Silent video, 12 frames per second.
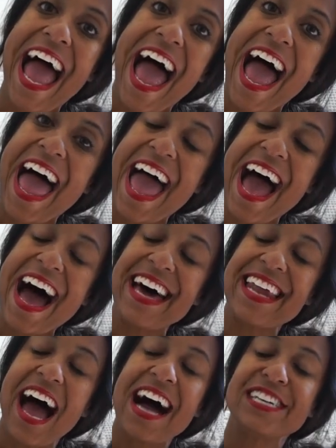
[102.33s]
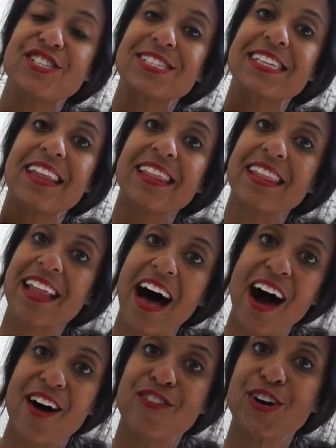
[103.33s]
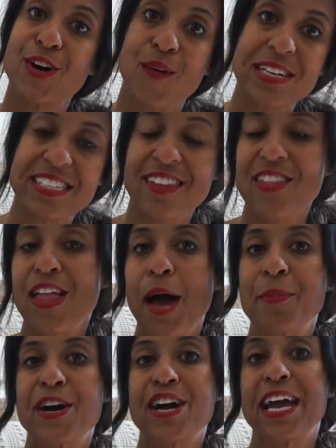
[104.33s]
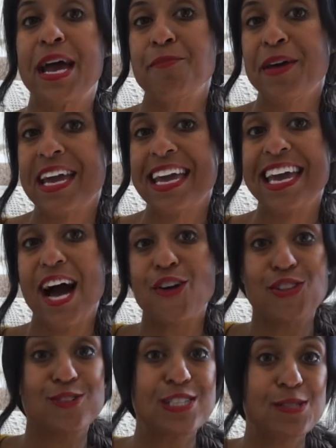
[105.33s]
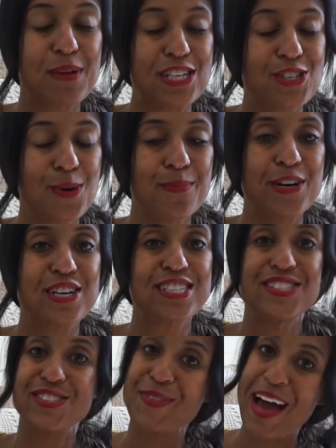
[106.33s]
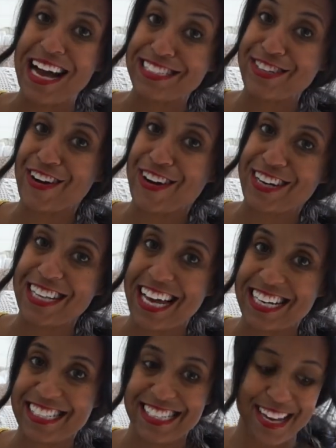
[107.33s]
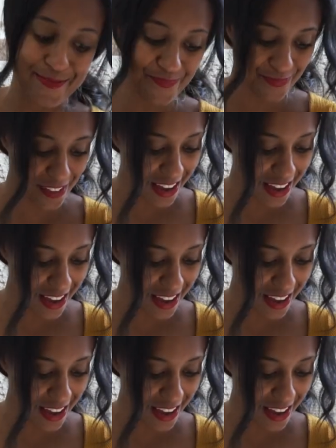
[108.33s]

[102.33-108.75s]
And I just love going to the library and picking out those special books to add to our collection.